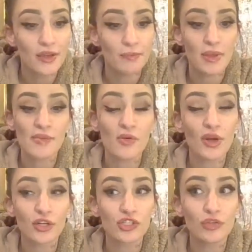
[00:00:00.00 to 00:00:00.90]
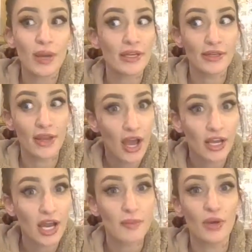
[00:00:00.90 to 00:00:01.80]
Maybe one or two might not
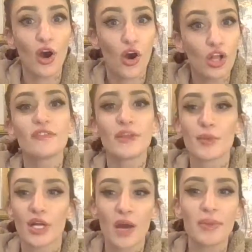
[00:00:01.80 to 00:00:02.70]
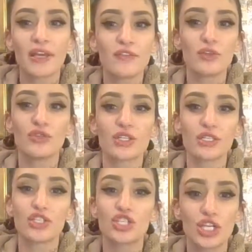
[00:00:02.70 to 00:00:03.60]
come, but all of them are coming if you
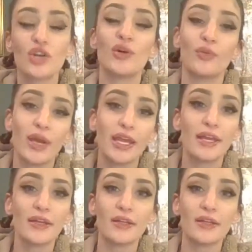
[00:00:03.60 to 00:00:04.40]
just chill and wait.